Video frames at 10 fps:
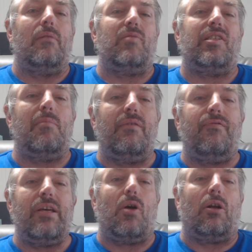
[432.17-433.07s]
Some of
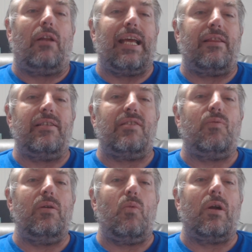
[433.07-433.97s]
them are like this
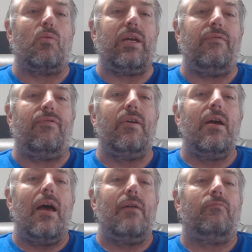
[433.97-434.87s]
one, where we've
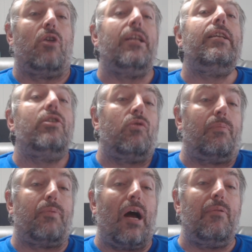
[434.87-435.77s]
run into a
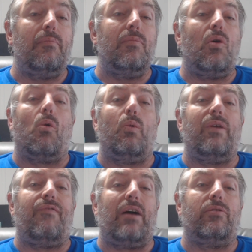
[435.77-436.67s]
problem, or we
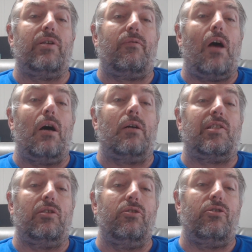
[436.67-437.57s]
found a
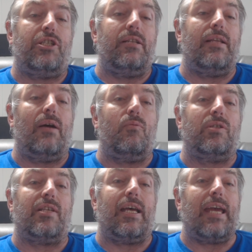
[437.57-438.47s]
solution that
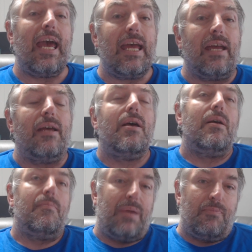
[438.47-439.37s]
was like, hey,
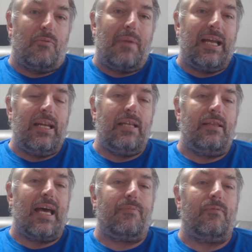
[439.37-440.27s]
people might need
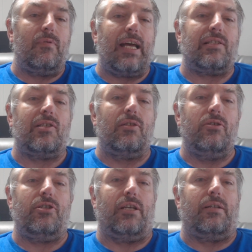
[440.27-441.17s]
that
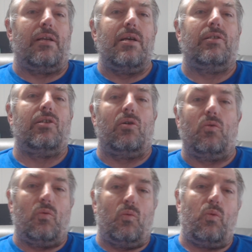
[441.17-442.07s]
solution.
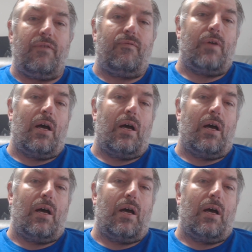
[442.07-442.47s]
So we've